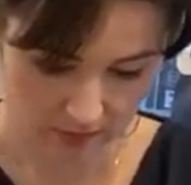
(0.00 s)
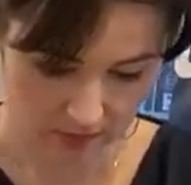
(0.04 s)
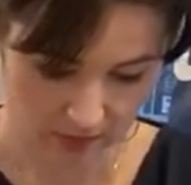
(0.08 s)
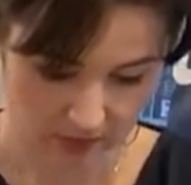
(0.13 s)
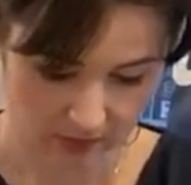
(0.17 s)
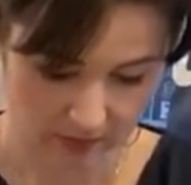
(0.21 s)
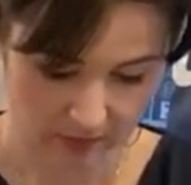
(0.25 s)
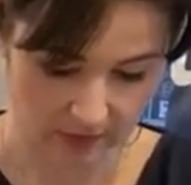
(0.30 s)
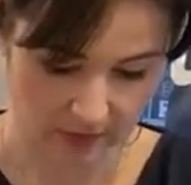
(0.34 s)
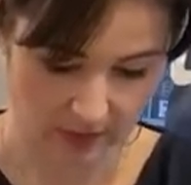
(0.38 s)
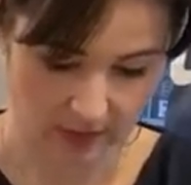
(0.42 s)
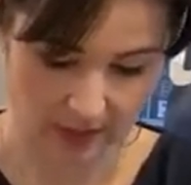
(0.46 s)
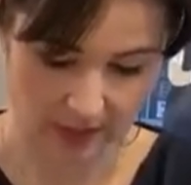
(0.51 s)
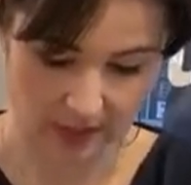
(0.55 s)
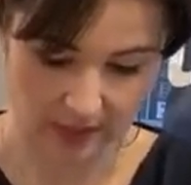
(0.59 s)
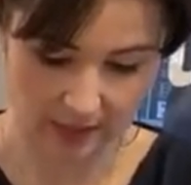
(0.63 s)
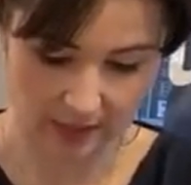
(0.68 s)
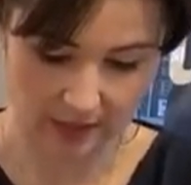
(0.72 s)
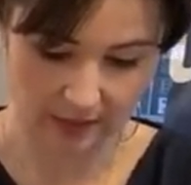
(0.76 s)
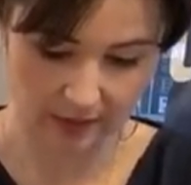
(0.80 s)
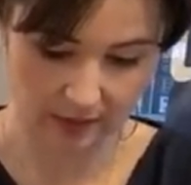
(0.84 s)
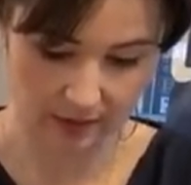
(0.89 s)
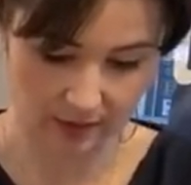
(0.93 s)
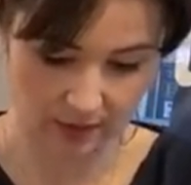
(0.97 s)
And
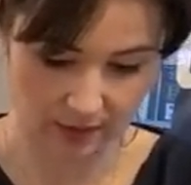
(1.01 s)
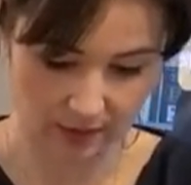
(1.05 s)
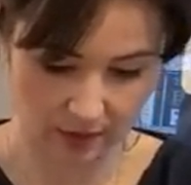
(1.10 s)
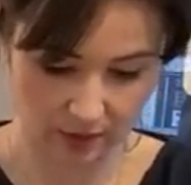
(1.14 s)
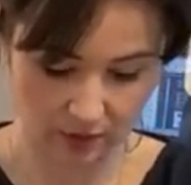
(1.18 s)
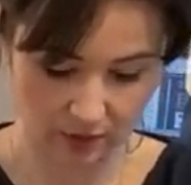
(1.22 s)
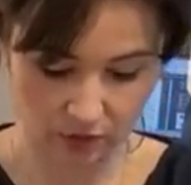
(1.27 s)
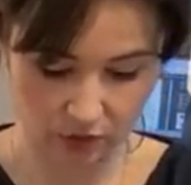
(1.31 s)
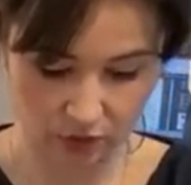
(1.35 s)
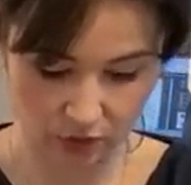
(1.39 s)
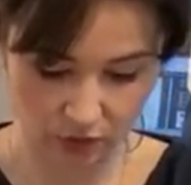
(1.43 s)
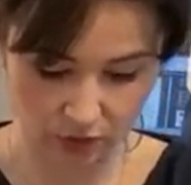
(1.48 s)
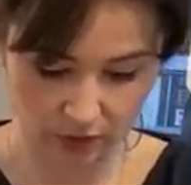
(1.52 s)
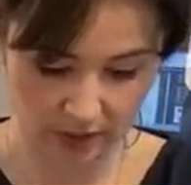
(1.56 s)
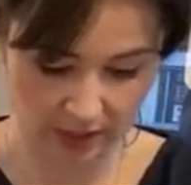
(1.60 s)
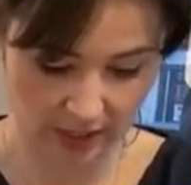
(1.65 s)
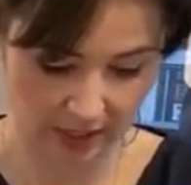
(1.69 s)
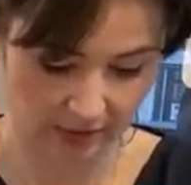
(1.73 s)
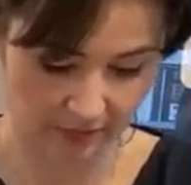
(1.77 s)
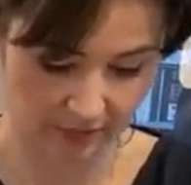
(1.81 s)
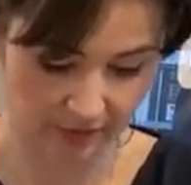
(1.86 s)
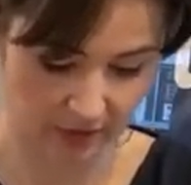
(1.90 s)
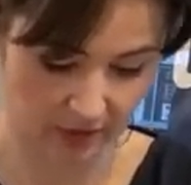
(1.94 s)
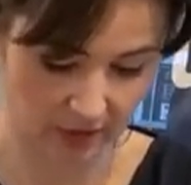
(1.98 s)
then you should
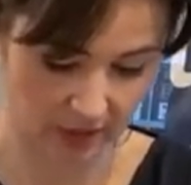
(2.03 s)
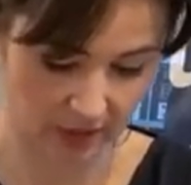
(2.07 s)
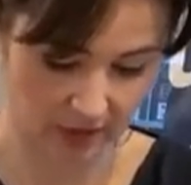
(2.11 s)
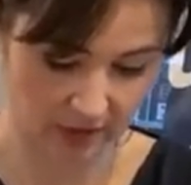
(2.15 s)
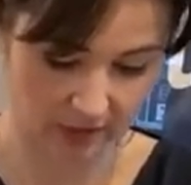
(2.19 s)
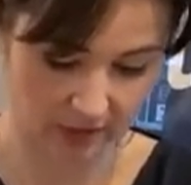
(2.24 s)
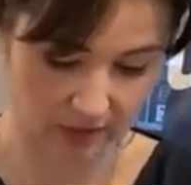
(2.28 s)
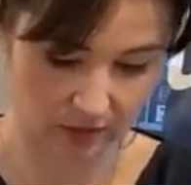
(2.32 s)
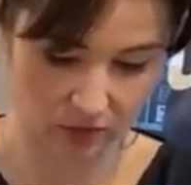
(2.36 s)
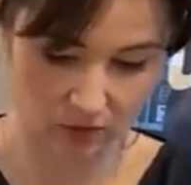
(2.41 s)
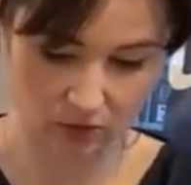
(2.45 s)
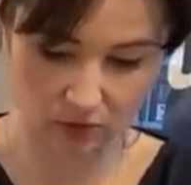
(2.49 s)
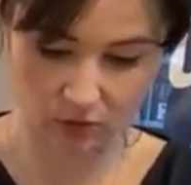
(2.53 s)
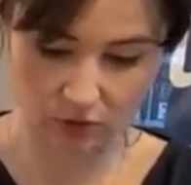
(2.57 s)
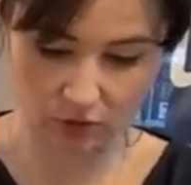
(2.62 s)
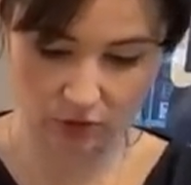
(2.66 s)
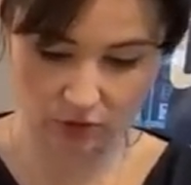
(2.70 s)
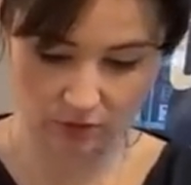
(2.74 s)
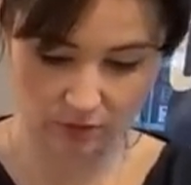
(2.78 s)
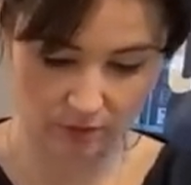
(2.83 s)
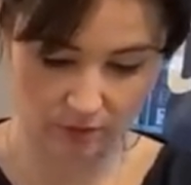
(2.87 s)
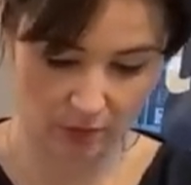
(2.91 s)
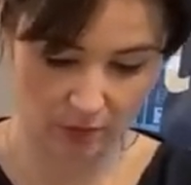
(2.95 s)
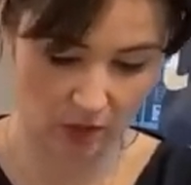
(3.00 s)
have a nice notch
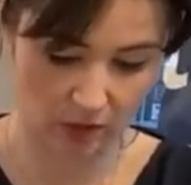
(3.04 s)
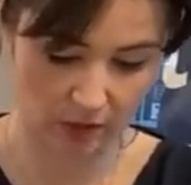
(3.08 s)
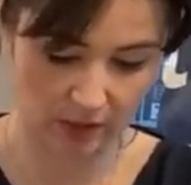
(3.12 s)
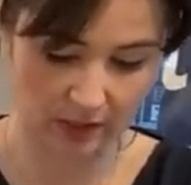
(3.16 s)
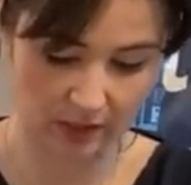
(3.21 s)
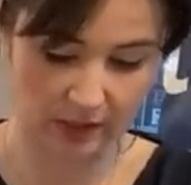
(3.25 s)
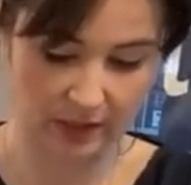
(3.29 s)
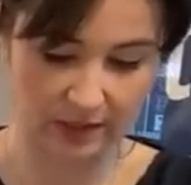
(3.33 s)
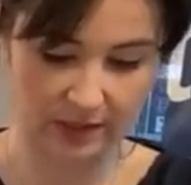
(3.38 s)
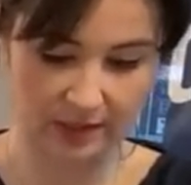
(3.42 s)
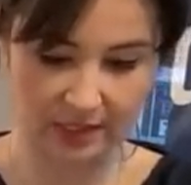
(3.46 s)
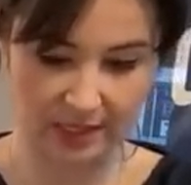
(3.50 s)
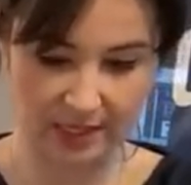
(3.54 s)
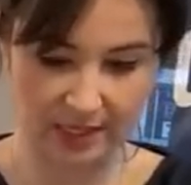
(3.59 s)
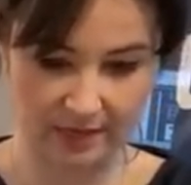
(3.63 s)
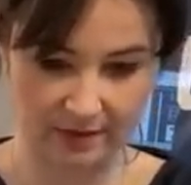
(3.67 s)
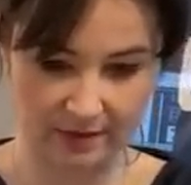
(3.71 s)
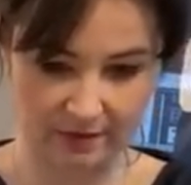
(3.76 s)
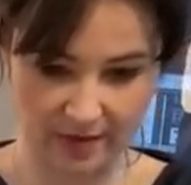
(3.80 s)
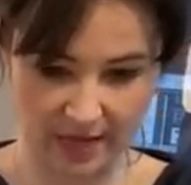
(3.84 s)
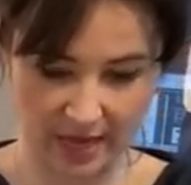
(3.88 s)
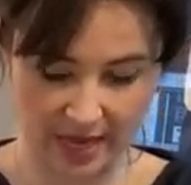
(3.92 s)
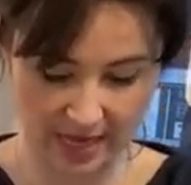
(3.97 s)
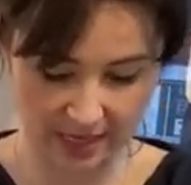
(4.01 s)
marking the
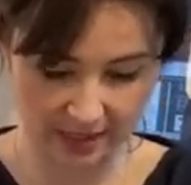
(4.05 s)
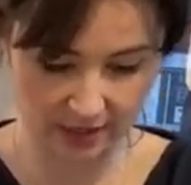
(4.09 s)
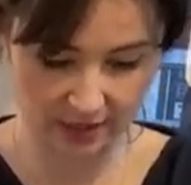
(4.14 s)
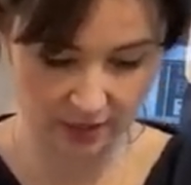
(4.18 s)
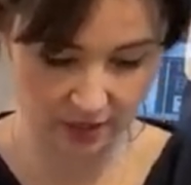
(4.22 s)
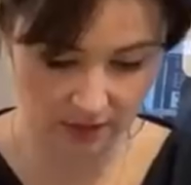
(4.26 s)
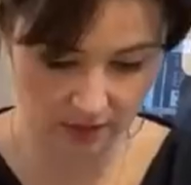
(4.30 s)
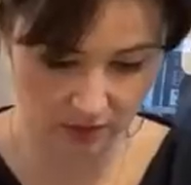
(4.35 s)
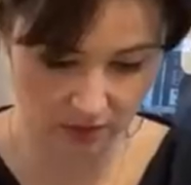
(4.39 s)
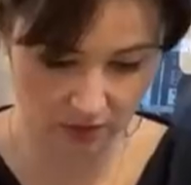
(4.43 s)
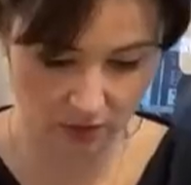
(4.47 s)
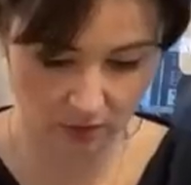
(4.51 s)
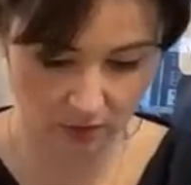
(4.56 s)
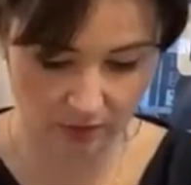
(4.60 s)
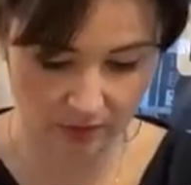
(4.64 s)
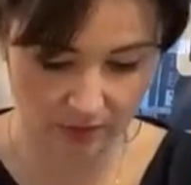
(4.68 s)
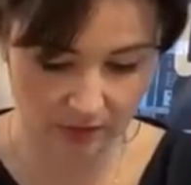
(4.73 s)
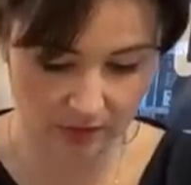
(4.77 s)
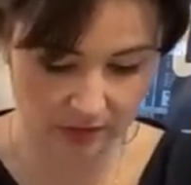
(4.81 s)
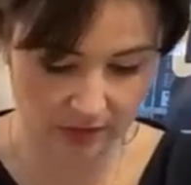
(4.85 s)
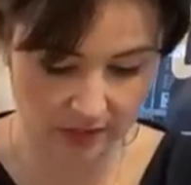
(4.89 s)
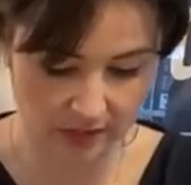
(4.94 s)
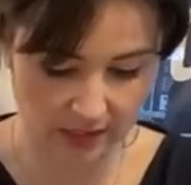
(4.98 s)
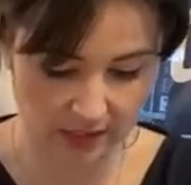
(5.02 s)
sleeve head at the top of the
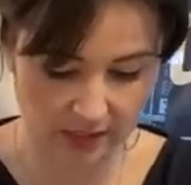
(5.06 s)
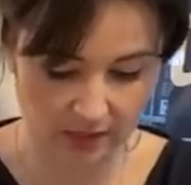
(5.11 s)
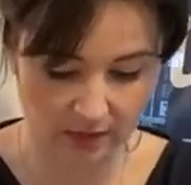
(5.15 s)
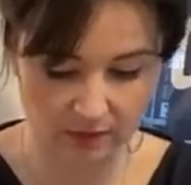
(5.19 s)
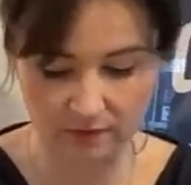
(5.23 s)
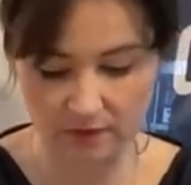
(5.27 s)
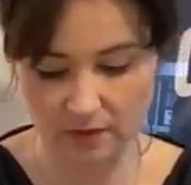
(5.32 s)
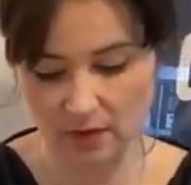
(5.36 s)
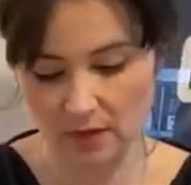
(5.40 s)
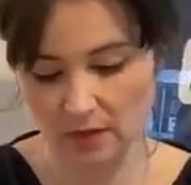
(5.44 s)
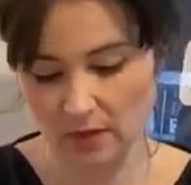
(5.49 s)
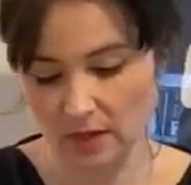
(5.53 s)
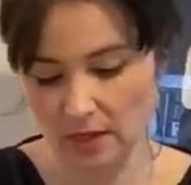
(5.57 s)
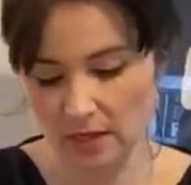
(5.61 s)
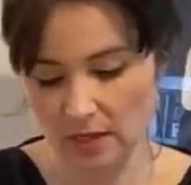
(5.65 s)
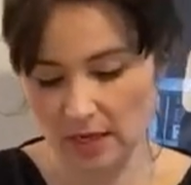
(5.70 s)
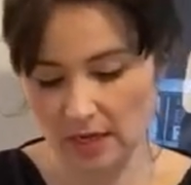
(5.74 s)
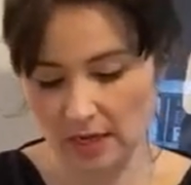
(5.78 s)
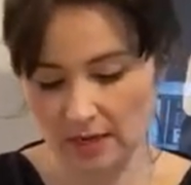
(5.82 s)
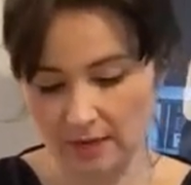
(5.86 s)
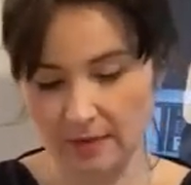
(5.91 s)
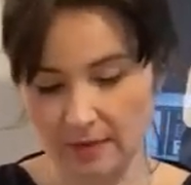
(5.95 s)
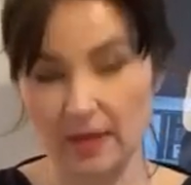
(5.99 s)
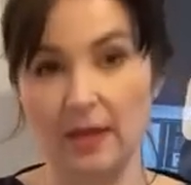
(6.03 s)
sleeve,
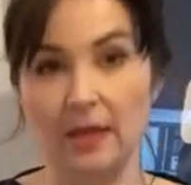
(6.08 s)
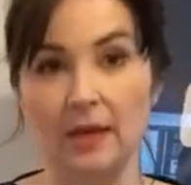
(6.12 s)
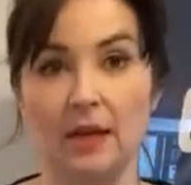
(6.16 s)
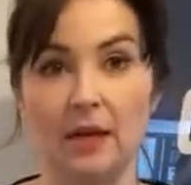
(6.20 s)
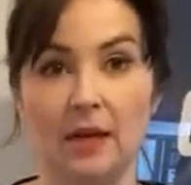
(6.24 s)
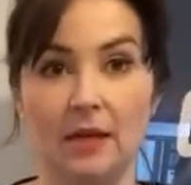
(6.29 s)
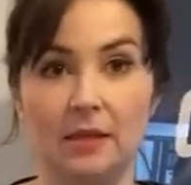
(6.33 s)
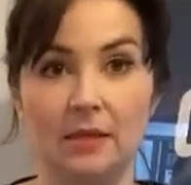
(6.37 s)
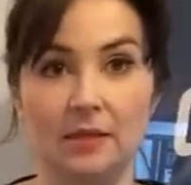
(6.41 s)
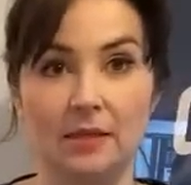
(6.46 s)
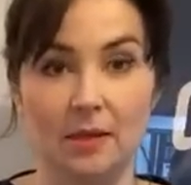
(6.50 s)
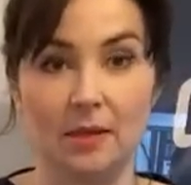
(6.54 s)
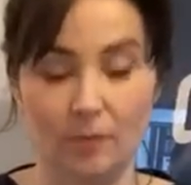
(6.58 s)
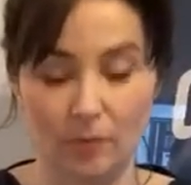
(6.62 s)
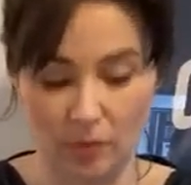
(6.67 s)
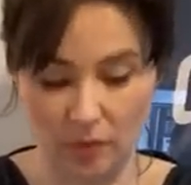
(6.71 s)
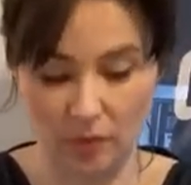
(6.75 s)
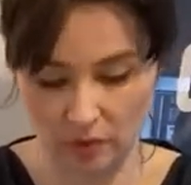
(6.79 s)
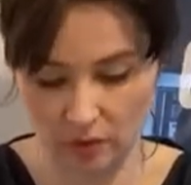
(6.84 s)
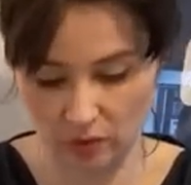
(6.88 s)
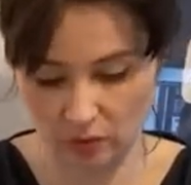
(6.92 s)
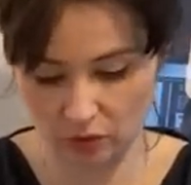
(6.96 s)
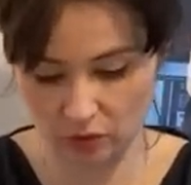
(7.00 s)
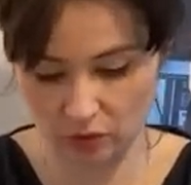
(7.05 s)
and that lines up
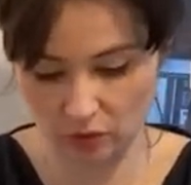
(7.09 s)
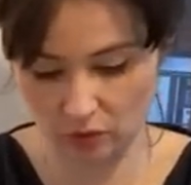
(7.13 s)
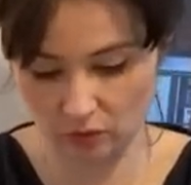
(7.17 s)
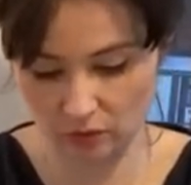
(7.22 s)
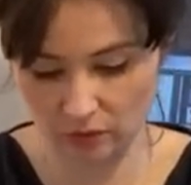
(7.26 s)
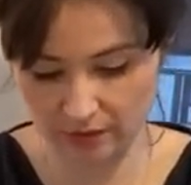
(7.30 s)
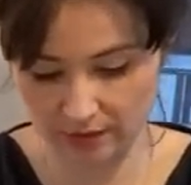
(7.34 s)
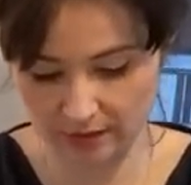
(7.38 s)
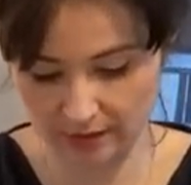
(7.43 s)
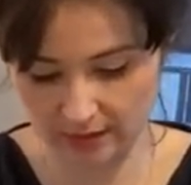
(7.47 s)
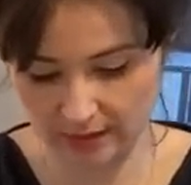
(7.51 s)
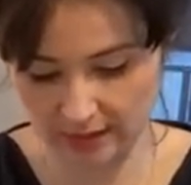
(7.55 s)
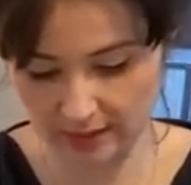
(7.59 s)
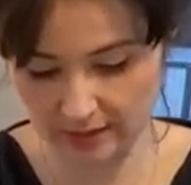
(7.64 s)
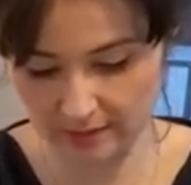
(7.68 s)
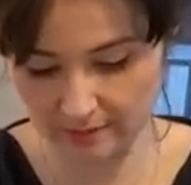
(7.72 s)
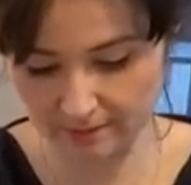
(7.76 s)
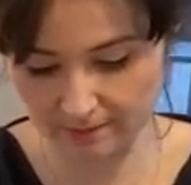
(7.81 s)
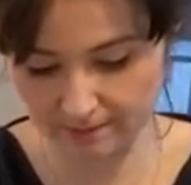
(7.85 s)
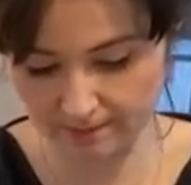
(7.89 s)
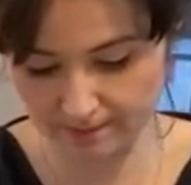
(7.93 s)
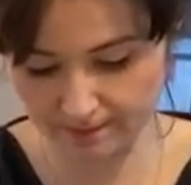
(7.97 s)
with your shoulder seam.